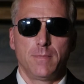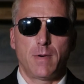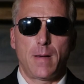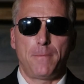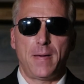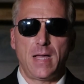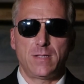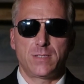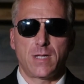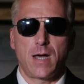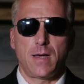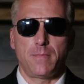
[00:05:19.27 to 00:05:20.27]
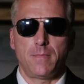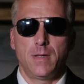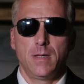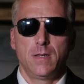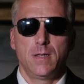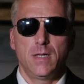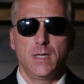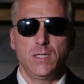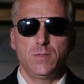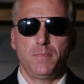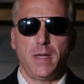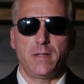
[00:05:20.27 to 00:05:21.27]
My pastime
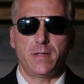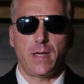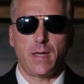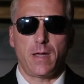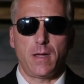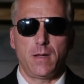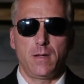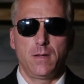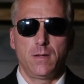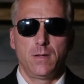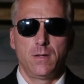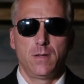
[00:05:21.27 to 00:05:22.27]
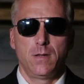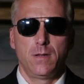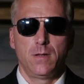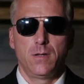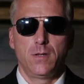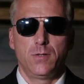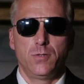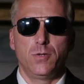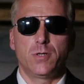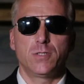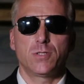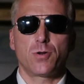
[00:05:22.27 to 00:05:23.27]
is painting.
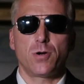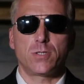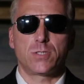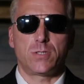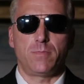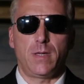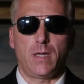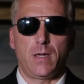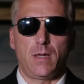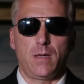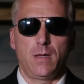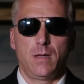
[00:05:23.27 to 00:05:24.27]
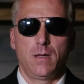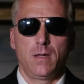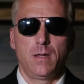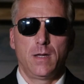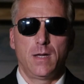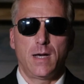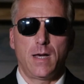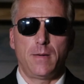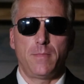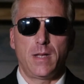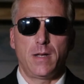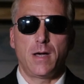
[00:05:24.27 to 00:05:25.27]
You can trust me.
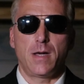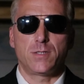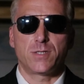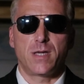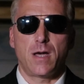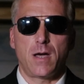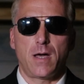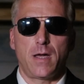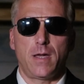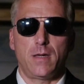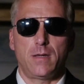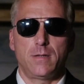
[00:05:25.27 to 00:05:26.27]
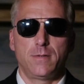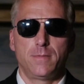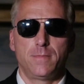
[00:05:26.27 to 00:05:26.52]
I'm a nice guy.